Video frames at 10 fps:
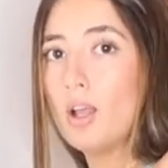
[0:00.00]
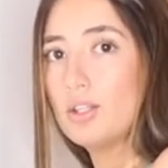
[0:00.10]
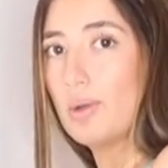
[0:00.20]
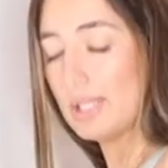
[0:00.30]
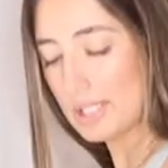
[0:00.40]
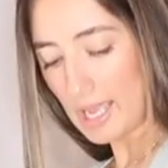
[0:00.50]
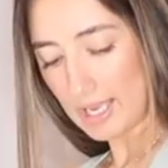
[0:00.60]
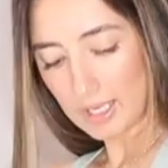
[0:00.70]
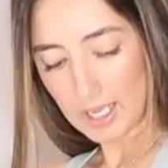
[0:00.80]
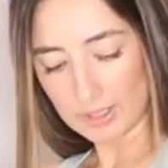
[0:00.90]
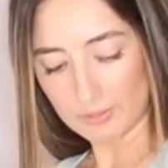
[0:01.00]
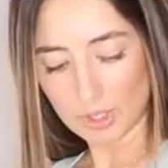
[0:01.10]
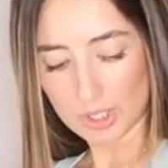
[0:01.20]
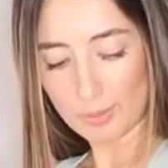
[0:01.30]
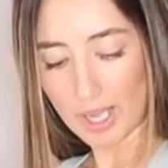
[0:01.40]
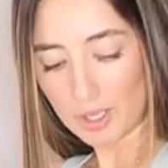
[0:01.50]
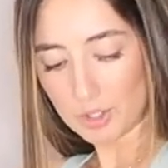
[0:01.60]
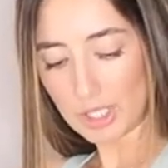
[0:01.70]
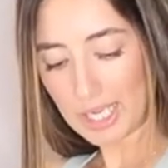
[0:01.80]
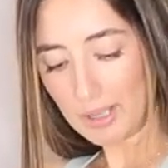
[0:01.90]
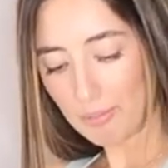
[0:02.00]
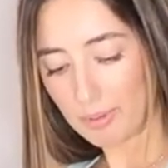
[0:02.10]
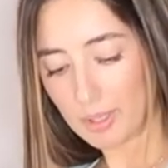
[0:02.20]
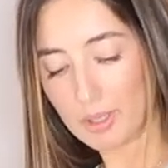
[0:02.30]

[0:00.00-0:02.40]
So it's, like, kind of just past your hip.